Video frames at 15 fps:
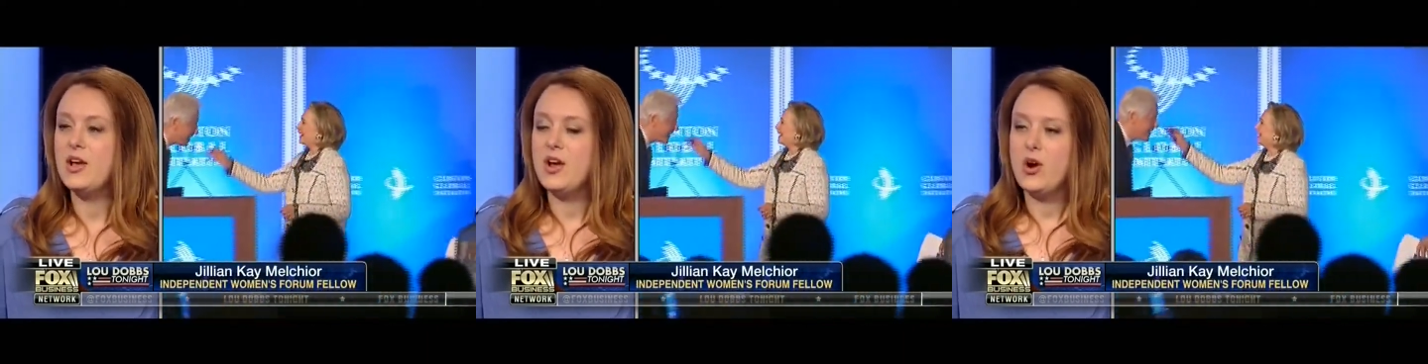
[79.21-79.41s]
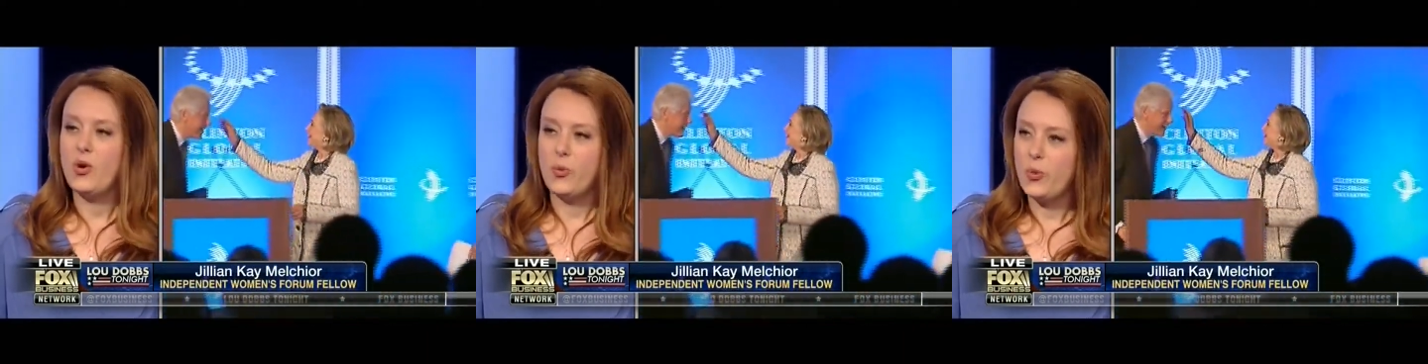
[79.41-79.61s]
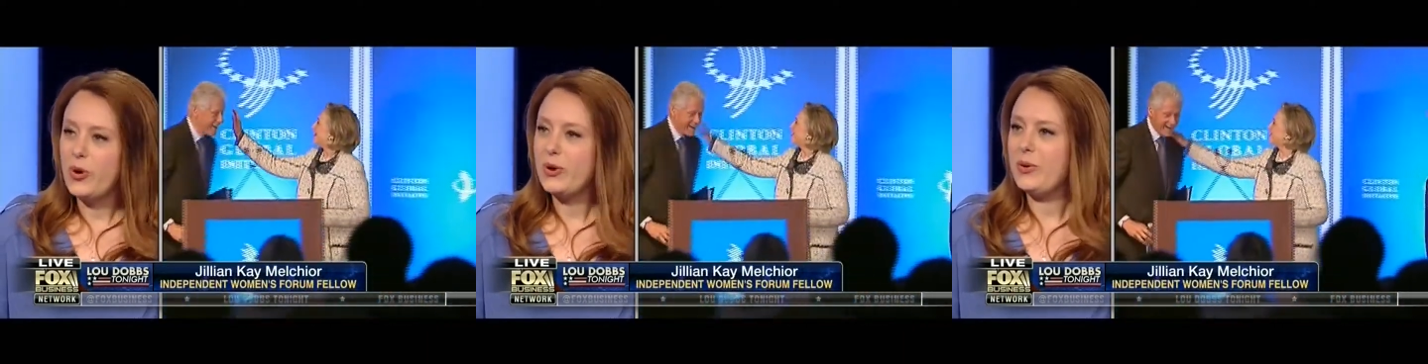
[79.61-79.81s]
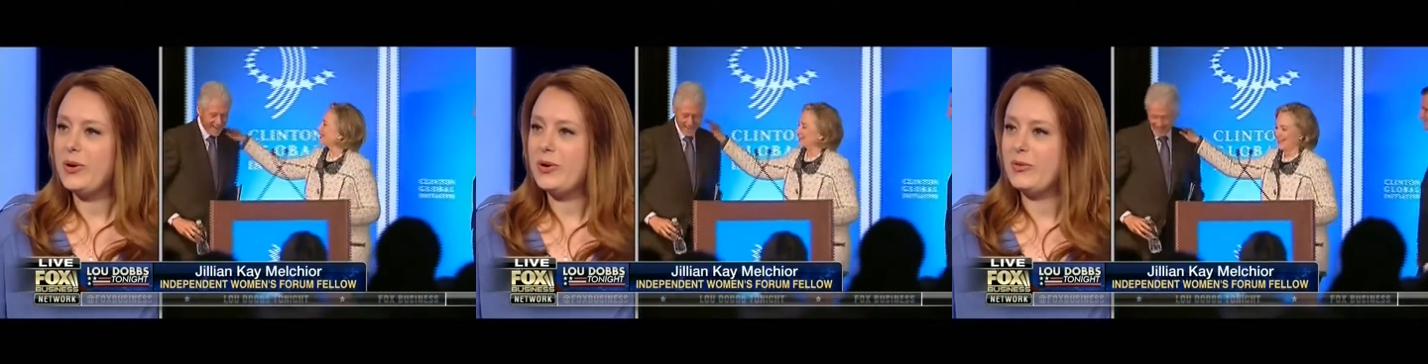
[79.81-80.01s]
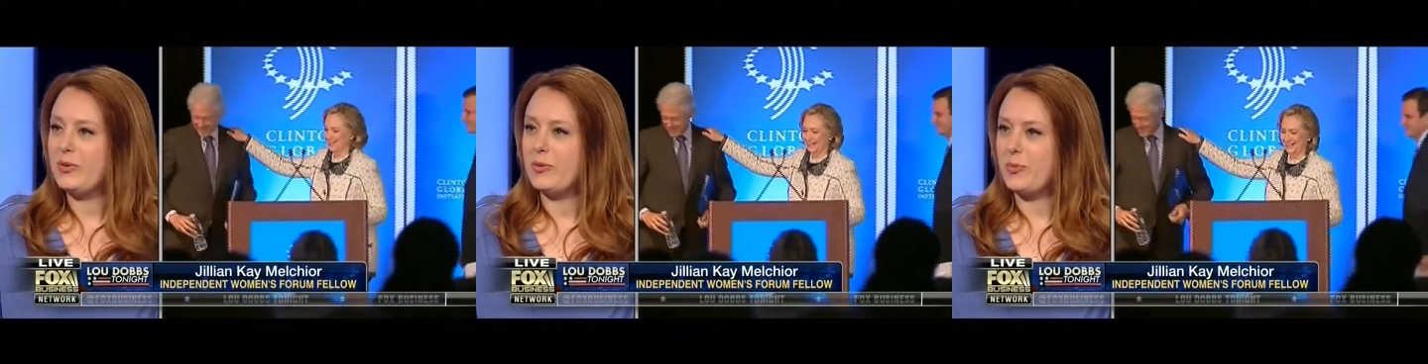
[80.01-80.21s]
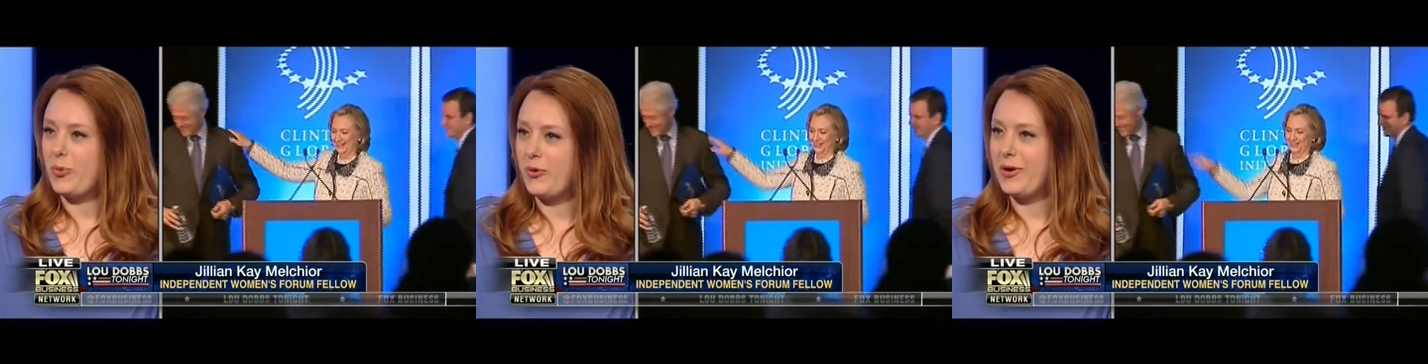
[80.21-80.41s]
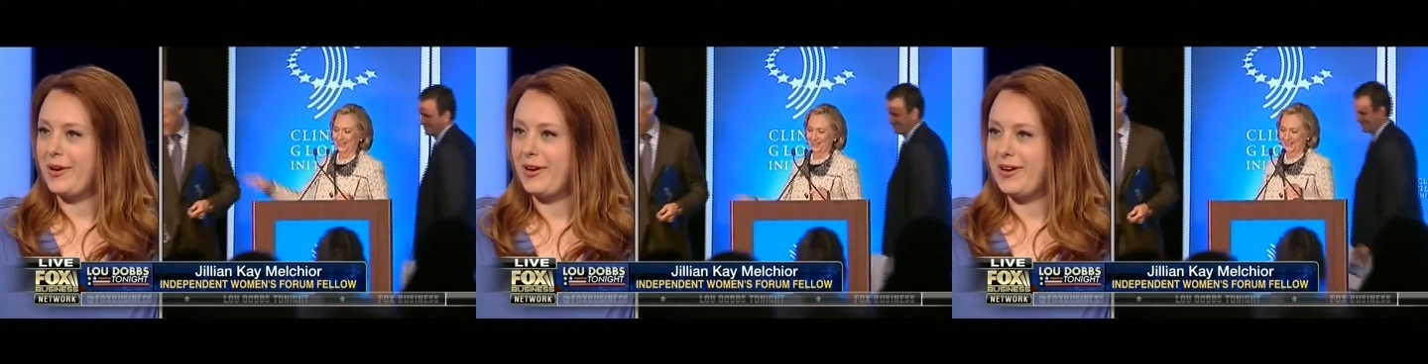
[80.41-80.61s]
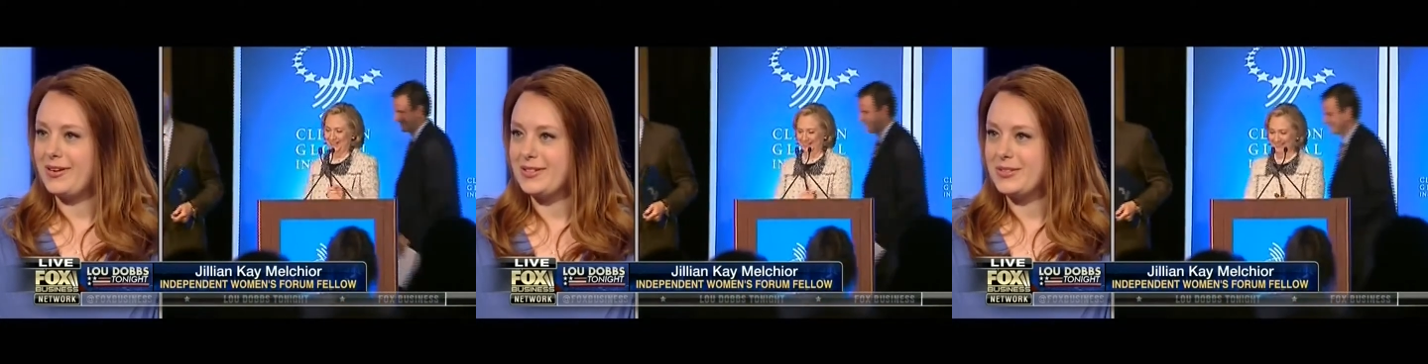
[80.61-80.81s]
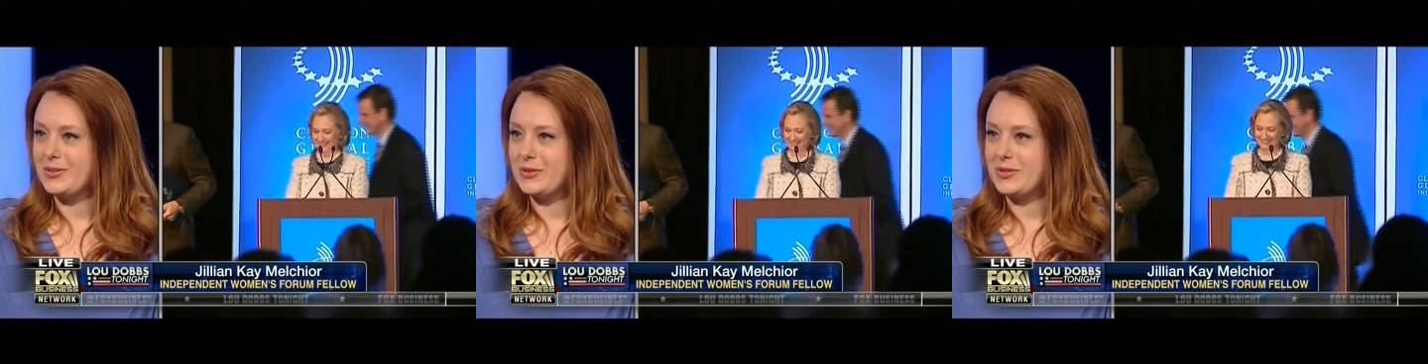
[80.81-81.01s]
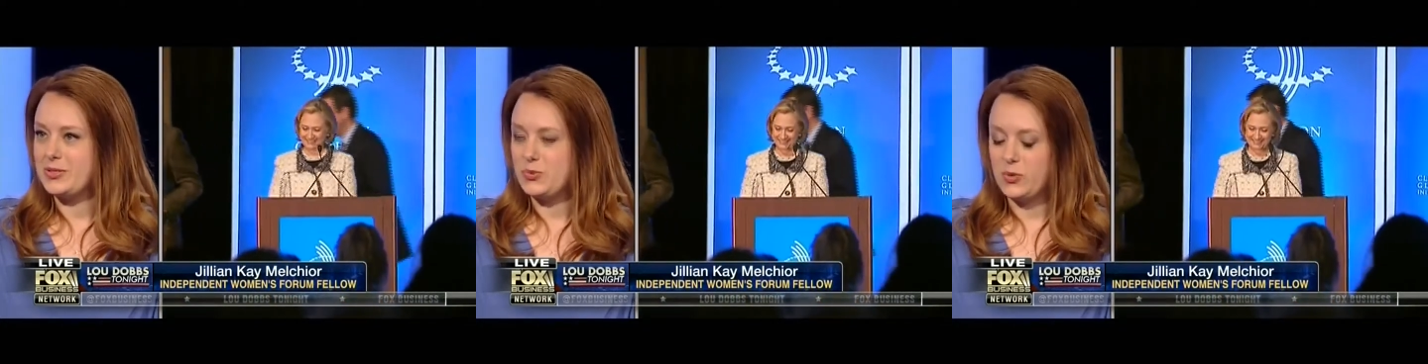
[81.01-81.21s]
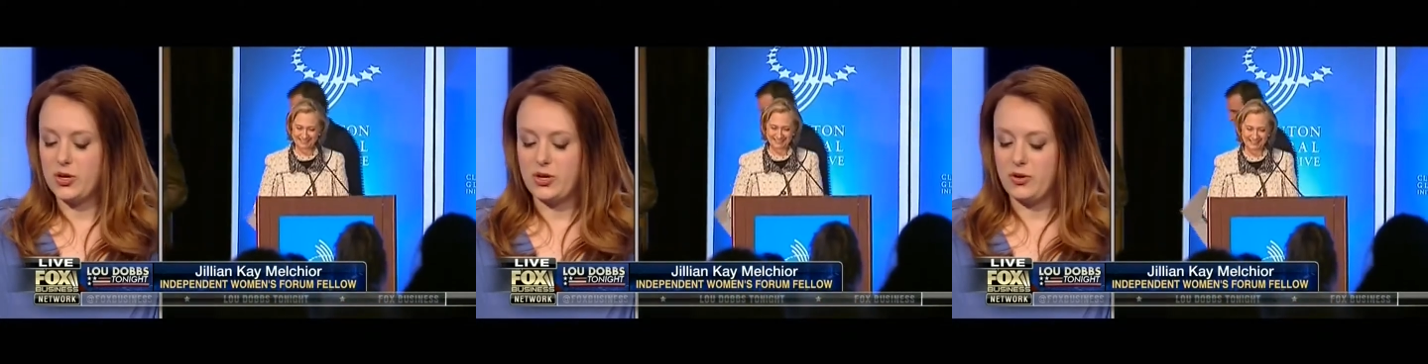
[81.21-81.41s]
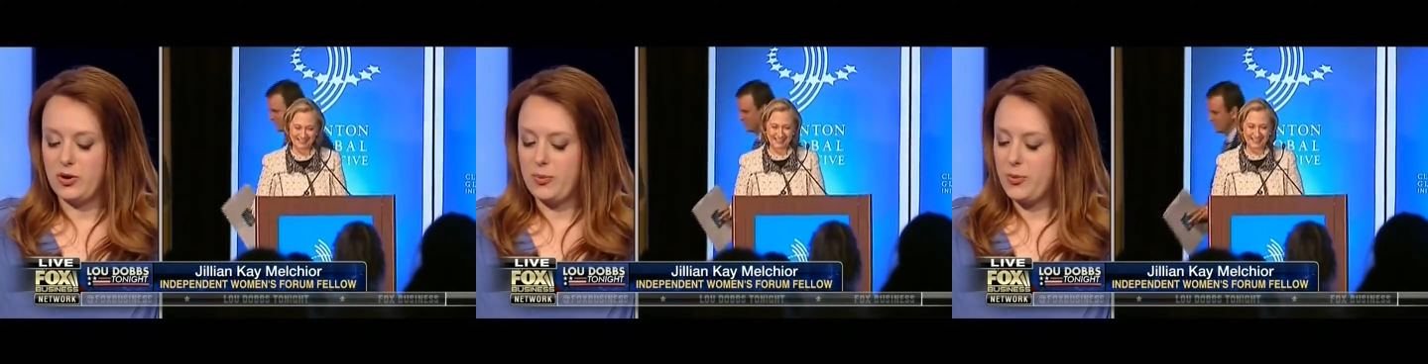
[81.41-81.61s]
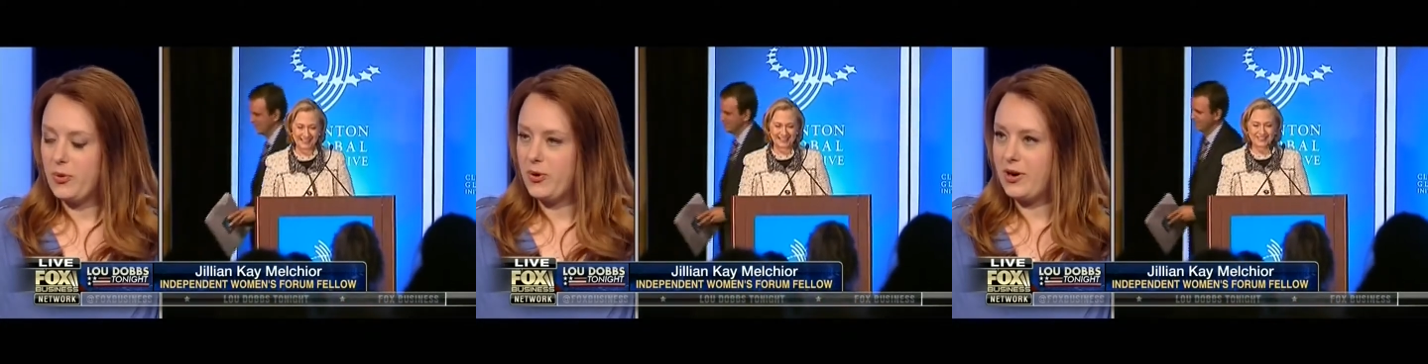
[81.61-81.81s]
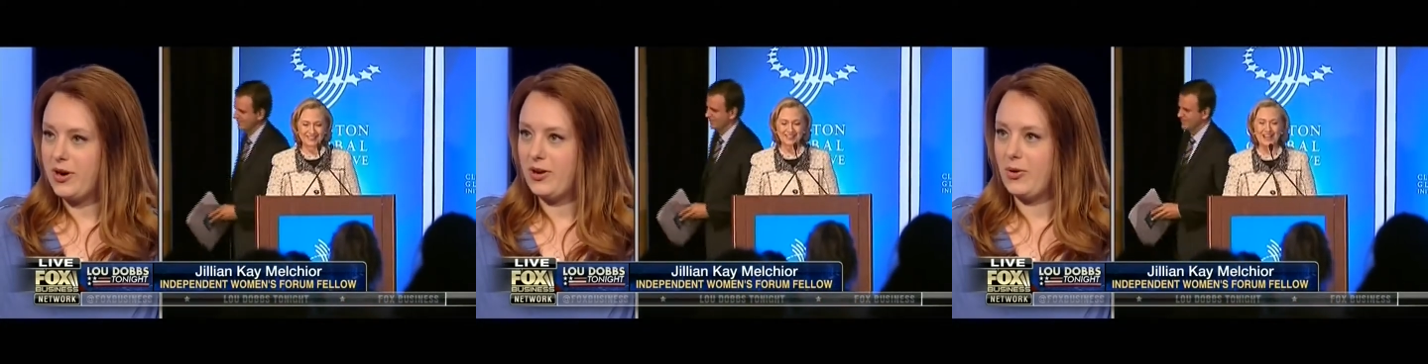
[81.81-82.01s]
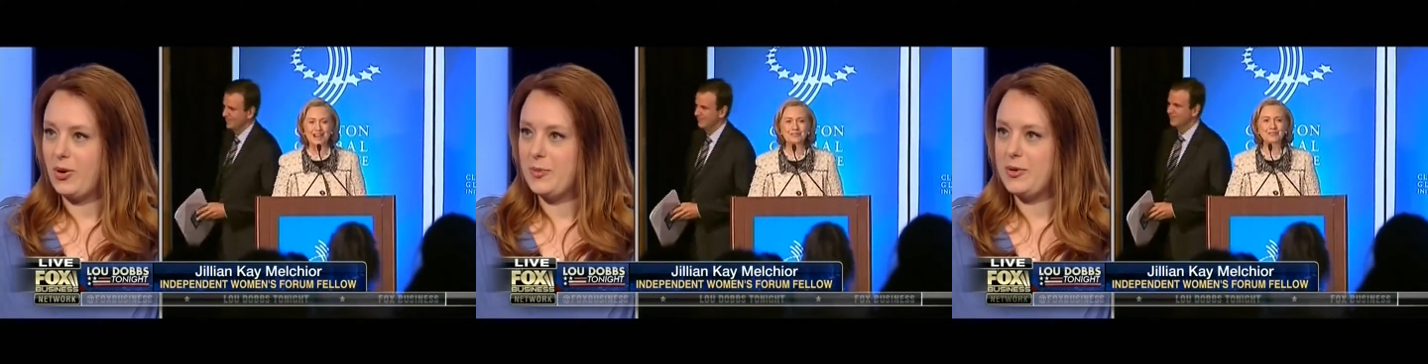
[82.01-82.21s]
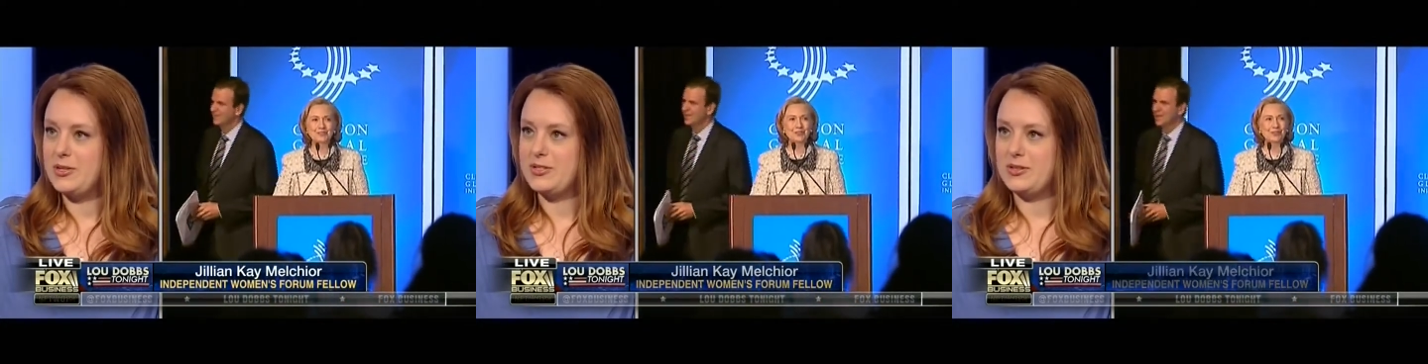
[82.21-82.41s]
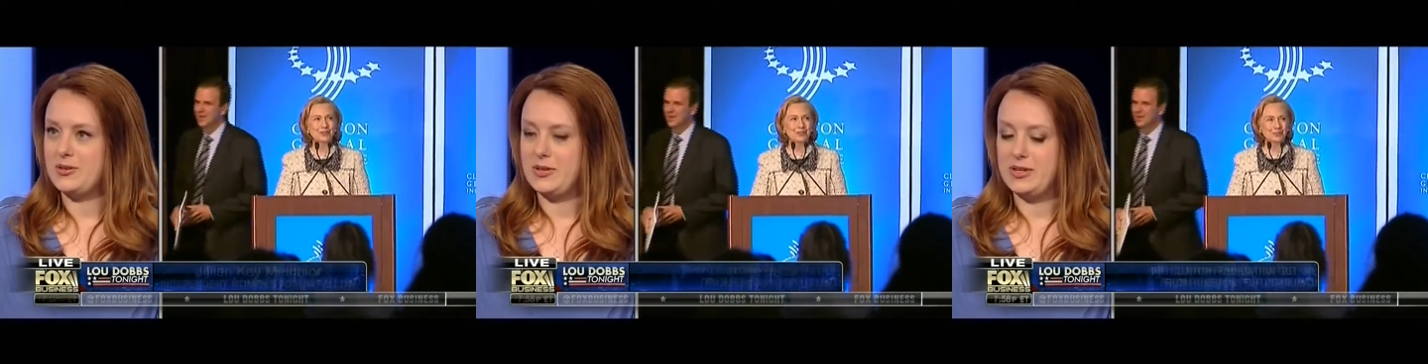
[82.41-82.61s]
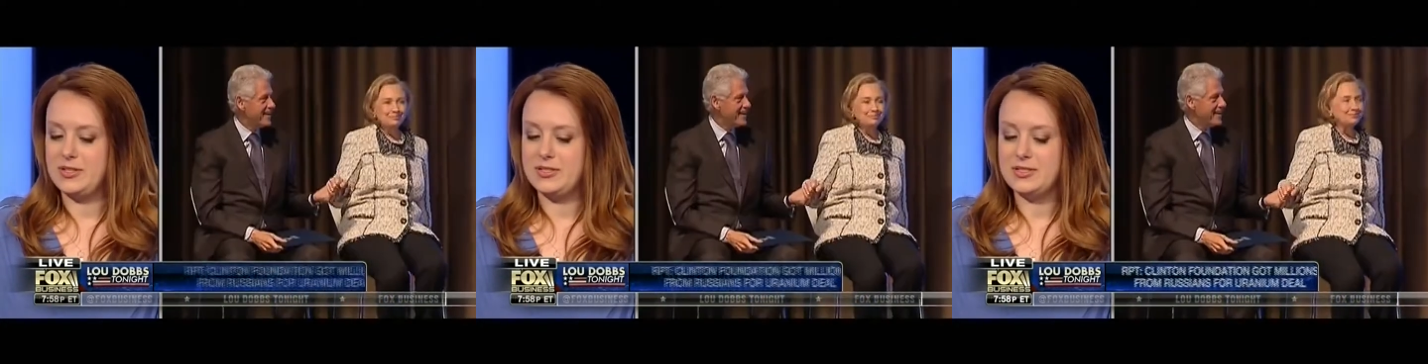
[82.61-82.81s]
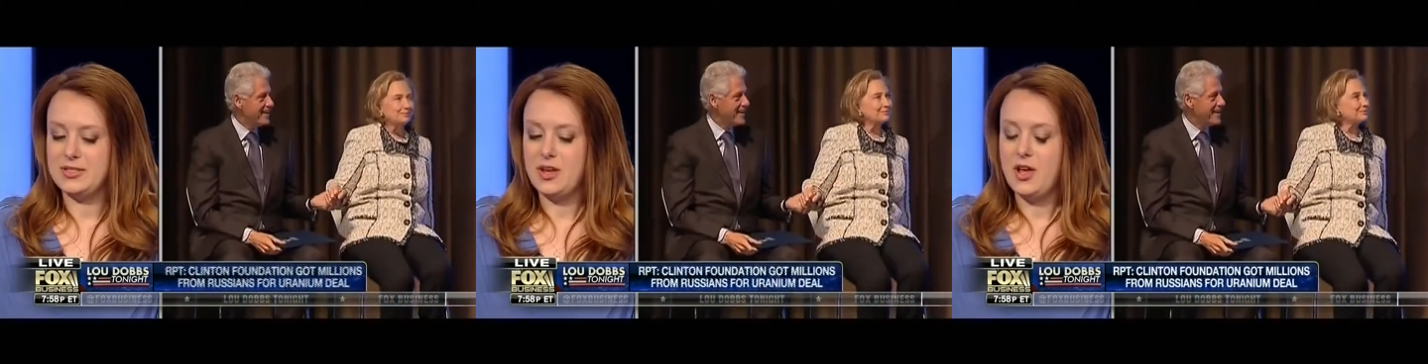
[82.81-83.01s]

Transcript: we're going to report our donors, we're going to report our corporate donors.